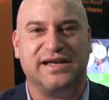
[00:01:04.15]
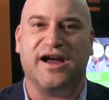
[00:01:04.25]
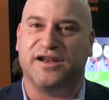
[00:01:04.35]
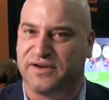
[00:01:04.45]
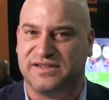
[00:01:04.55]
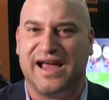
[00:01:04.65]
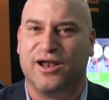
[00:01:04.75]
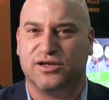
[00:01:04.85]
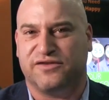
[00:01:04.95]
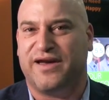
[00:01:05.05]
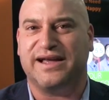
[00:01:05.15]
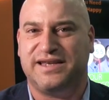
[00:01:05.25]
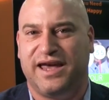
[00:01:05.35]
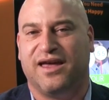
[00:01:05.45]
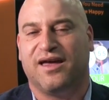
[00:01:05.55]
entire different silos of I
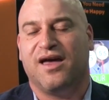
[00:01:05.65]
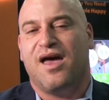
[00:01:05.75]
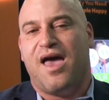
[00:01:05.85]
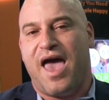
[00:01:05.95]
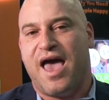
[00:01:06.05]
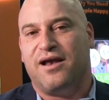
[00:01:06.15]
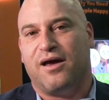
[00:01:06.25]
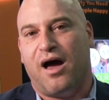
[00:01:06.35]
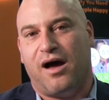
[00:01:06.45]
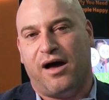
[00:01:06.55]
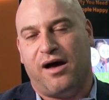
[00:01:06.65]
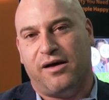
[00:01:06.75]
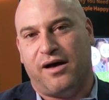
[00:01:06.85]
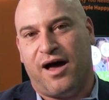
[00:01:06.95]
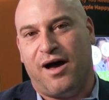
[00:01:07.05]
T. And
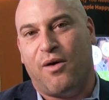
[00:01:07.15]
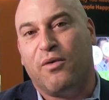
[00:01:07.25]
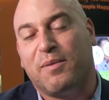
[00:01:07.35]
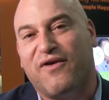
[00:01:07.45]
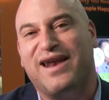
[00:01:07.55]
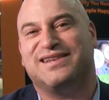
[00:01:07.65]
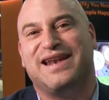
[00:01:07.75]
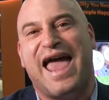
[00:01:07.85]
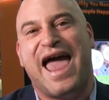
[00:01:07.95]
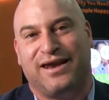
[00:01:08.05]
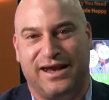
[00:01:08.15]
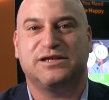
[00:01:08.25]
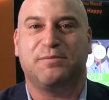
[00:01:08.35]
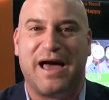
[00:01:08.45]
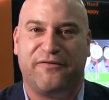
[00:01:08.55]
uh, we provide is an
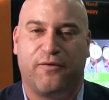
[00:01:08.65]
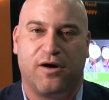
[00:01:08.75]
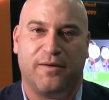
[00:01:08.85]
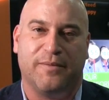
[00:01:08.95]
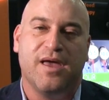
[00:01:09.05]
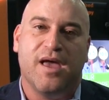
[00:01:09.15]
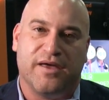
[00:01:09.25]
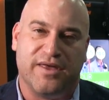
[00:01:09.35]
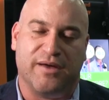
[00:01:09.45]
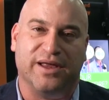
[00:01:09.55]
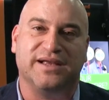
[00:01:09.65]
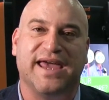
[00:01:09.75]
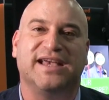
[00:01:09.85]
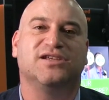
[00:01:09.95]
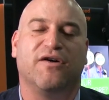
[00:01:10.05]
analytics platform that really
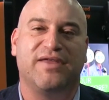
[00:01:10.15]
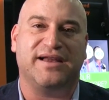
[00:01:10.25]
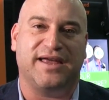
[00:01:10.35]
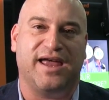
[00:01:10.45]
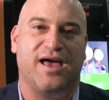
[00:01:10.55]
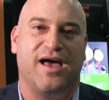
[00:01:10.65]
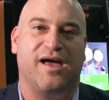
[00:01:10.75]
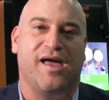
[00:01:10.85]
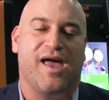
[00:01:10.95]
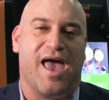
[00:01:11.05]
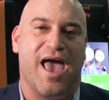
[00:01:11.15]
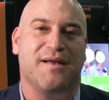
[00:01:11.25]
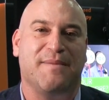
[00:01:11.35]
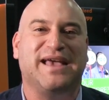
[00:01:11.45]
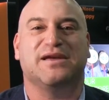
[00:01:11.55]
takes all of that data
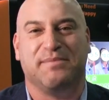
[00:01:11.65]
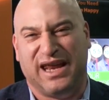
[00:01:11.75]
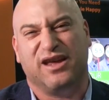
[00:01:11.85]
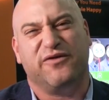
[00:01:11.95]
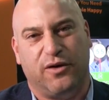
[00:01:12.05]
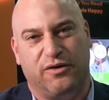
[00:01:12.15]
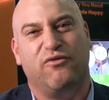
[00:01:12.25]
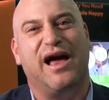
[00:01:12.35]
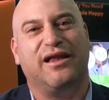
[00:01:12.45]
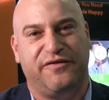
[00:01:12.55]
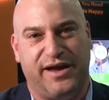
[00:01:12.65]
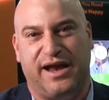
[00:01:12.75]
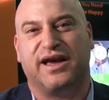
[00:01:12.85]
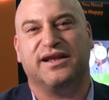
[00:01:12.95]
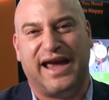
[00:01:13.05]
and makes it meaningful, and
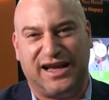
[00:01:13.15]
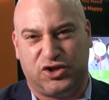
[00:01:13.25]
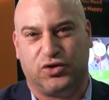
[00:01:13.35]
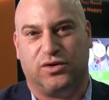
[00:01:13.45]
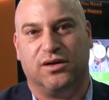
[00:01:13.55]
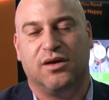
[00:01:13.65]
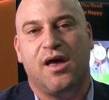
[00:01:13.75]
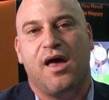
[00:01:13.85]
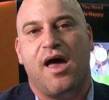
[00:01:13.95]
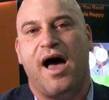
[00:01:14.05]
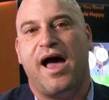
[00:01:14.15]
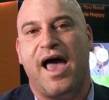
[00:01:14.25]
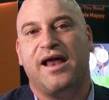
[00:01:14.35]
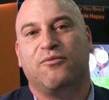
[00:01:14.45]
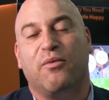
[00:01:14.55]
relevant, and contextual.
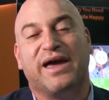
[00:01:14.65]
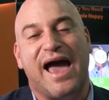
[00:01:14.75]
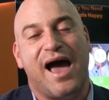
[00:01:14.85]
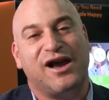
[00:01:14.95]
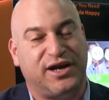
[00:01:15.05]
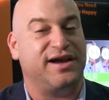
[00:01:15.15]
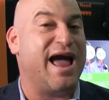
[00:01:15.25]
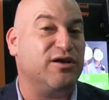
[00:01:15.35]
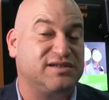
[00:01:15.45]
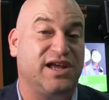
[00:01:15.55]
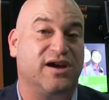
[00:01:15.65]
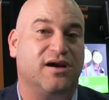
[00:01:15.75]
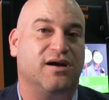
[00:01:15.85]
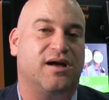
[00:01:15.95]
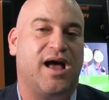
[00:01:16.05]
Uh, and what we actually announced
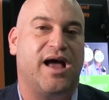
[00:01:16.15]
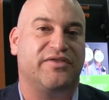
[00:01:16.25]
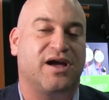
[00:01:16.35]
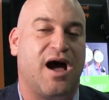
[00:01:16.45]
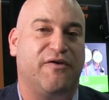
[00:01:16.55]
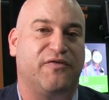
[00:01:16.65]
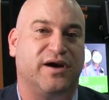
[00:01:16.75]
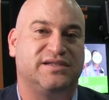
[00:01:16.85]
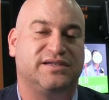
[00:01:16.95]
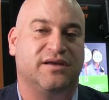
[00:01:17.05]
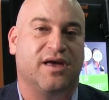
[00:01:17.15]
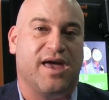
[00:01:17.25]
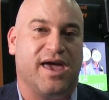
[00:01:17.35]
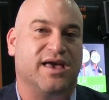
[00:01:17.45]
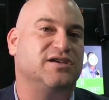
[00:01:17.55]
here uh, at the conference
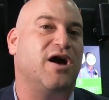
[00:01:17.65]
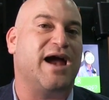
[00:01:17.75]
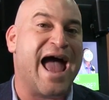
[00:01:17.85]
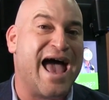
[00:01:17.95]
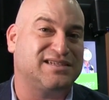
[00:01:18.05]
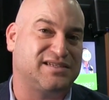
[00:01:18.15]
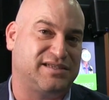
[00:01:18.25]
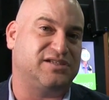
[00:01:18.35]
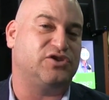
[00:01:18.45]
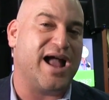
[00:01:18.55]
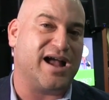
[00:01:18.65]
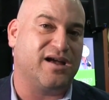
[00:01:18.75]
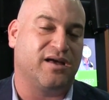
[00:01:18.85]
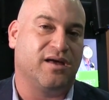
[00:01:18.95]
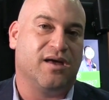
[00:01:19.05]
is our Ask SysTrack
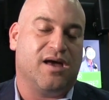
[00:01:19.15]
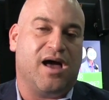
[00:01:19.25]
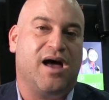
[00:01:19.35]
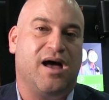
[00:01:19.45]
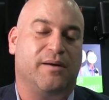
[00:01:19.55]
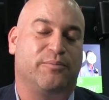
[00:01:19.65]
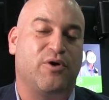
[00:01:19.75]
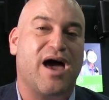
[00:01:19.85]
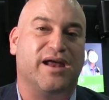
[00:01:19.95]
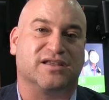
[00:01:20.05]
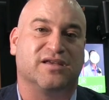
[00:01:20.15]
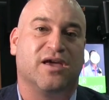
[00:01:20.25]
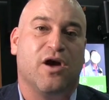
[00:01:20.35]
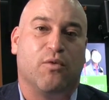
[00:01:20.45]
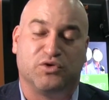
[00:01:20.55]
uh, product,
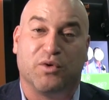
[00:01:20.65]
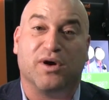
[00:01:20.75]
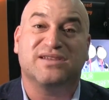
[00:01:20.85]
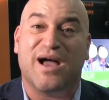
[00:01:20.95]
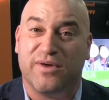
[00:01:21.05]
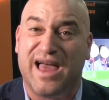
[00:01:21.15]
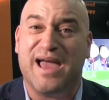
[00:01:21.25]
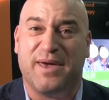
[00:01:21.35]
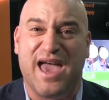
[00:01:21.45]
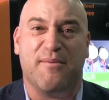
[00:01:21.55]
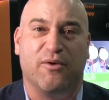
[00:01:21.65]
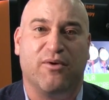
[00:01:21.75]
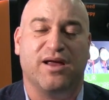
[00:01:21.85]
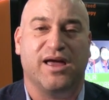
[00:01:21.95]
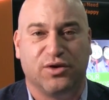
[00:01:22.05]
which we worked on with I B M.
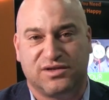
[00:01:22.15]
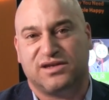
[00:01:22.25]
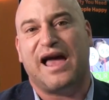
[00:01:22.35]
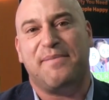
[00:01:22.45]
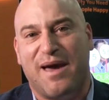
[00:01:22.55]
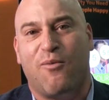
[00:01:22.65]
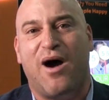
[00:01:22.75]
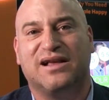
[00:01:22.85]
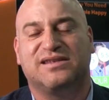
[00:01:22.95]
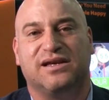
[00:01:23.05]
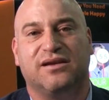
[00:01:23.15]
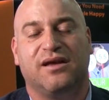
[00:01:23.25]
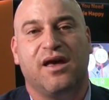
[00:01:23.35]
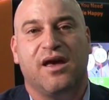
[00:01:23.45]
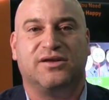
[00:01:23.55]
It uses I B M Watson
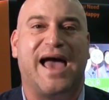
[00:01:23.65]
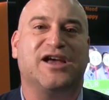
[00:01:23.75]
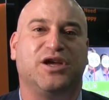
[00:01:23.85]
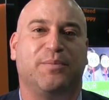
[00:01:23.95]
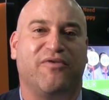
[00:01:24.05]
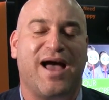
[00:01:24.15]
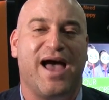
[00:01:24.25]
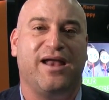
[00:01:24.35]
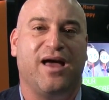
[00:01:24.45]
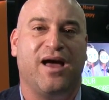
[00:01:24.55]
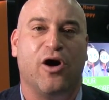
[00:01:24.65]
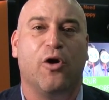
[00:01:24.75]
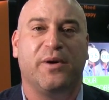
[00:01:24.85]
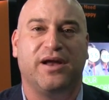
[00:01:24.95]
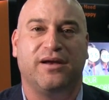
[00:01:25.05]
to actually provide uh,
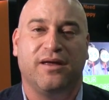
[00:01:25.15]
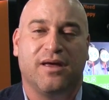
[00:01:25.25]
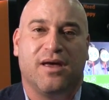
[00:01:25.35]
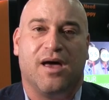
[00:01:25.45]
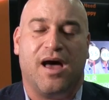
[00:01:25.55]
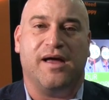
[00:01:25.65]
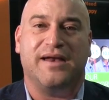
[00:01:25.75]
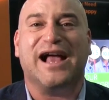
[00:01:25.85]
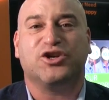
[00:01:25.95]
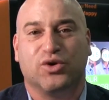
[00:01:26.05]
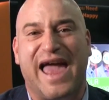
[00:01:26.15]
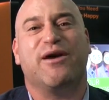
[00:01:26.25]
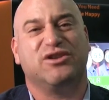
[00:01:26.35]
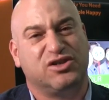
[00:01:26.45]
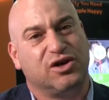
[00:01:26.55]
open uh, natural
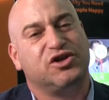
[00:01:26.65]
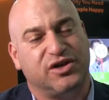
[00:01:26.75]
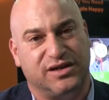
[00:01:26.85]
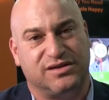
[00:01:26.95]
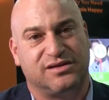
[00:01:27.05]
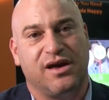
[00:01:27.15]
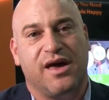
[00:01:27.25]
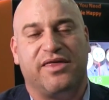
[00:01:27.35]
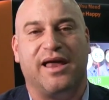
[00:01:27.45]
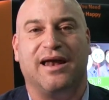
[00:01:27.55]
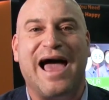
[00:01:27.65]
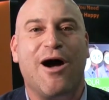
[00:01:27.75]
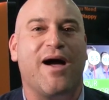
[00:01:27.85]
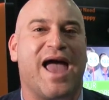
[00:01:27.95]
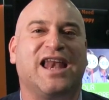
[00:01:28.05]
language searches that
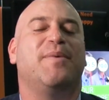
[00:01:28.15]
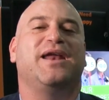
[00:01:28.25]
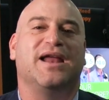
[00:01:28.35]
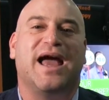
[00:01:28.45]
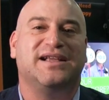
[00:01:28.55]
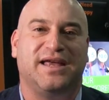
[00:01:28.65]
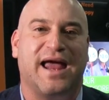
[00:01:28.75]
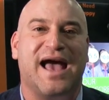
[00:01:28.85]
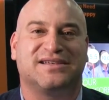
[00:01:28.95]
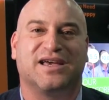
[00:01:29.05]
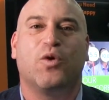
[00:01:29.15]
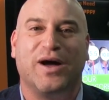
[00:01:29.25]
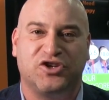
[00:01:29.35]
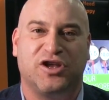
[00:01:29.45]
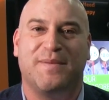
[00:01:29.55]
allow anybody in I T to ask a
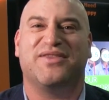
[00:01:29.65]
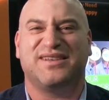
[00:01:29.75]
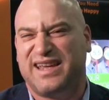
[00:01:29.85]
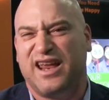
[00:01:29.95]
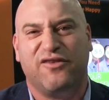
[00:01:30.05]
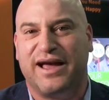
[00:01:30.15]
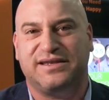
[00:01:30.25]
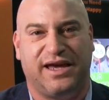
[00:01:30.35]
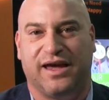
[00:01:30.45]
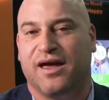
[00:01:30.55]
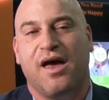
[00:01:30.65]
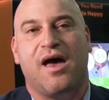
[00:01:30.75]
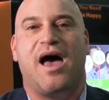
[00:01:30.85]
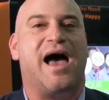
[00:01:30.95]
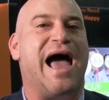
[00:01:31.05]
question about the state of I T.
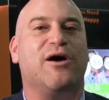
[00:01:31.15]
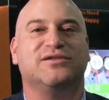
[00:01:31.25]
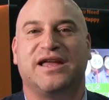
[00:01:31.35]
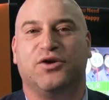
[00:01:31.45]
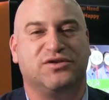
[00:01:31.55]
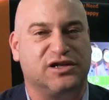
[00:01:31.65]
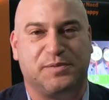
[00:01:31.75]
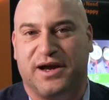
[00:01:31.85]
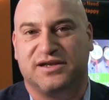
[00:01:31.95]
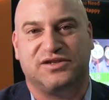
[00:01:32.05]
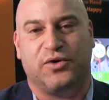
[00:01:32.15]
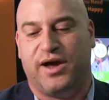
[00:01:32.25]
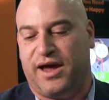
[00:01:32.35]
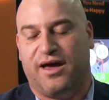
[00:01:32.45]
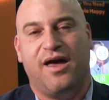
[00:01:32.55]
Uh, how is end user experience
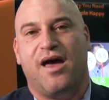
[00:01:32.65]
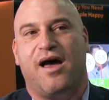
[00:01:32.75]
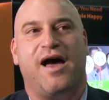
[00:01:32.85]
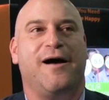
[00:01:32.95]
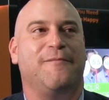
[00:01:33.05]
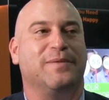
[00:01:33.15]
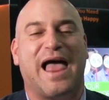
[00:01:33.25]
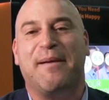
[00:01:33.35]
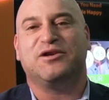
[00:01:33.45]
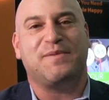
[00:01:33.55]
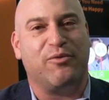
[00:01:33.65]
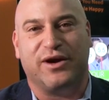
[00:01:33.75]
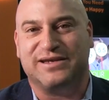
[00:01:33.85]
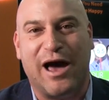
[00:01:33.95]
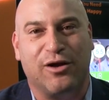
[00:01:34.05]
doing? Um, how much
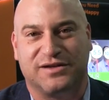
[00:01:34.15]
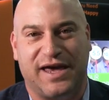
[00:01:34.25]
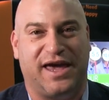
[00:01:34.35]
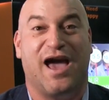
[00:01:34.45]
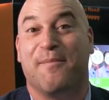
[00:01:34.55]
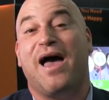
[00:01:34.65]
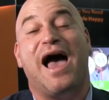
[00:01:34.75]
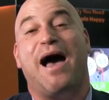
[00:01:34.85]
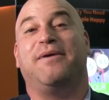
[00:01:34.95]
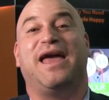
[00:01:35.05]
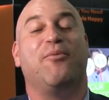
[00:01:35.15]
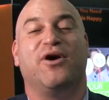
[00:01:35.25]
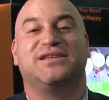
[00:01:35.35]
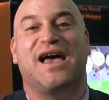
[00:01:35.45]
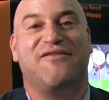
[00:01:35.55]
memory is Outlook taking up? How many
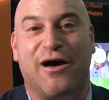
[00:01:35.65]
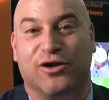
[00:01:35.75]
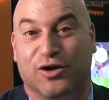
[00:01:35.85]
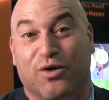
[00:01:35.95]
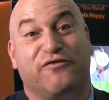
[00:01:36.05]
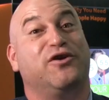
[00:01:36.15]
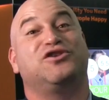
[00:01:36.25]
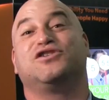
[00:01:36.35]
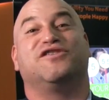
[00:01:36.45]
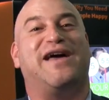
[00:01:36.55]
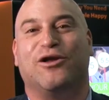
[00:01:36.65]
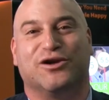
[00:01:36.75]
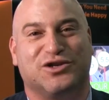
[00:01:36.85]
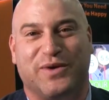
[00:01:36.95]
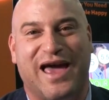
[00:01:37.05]
endpoints have Outlook? What versions of
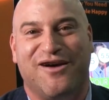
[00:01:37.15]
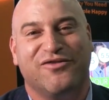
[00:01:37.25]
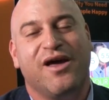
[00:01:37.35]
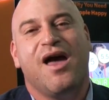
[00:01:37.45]
Outlook do we have?